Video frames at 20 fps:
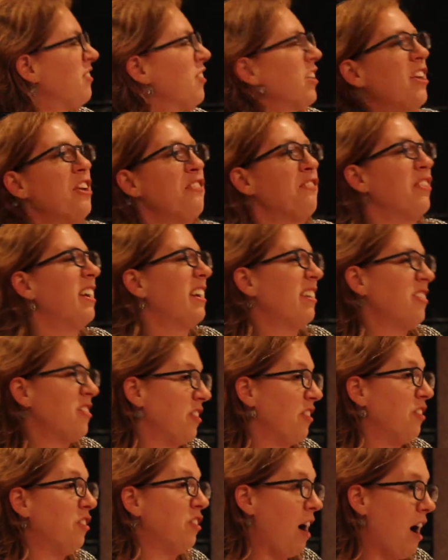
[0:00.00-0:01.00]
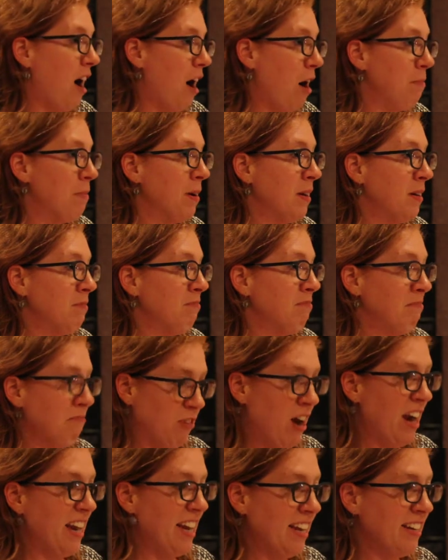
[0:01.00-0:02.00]
didn't really finish the job,
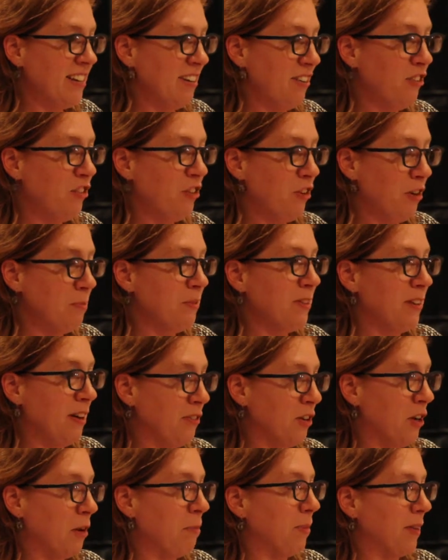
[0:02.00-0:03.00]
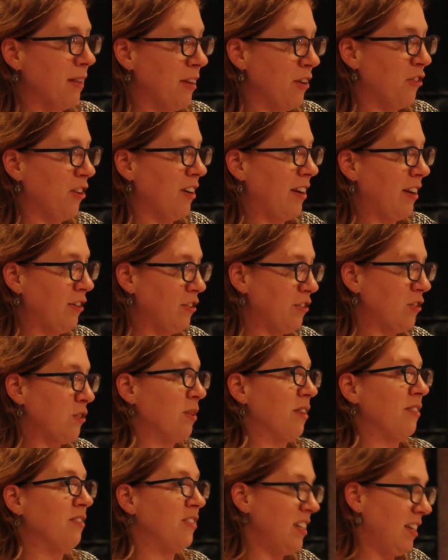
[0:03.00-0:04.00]
right? He didn't shoot himself to completion, he just
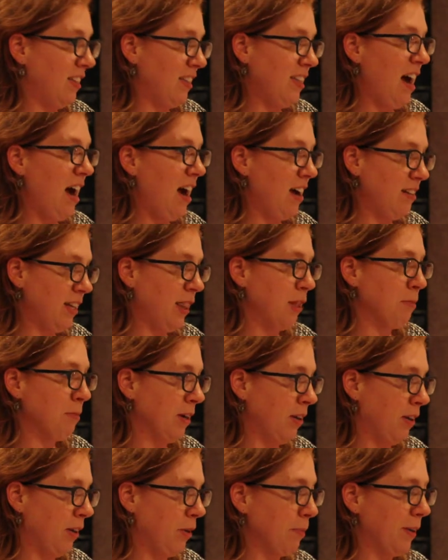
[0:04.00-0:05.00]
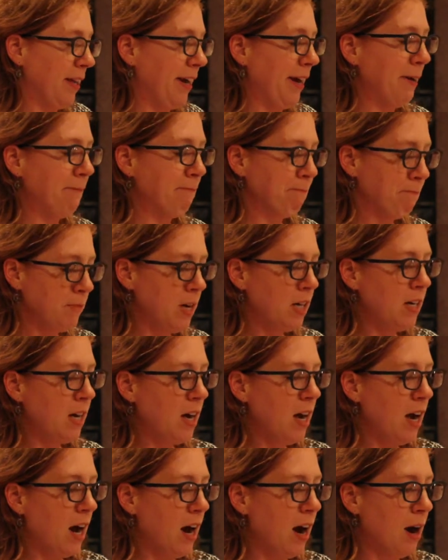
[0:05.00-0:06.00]
sort of did that in the middle of the play.
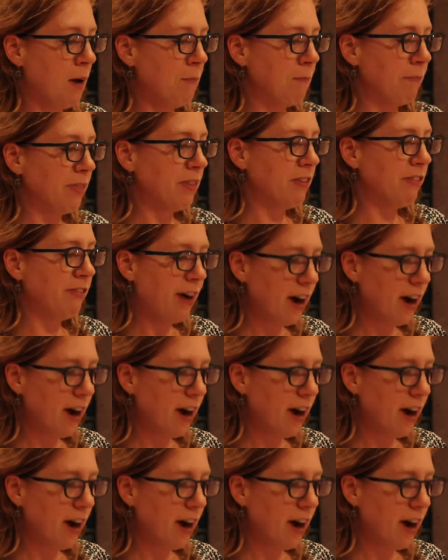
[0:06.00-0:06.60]
The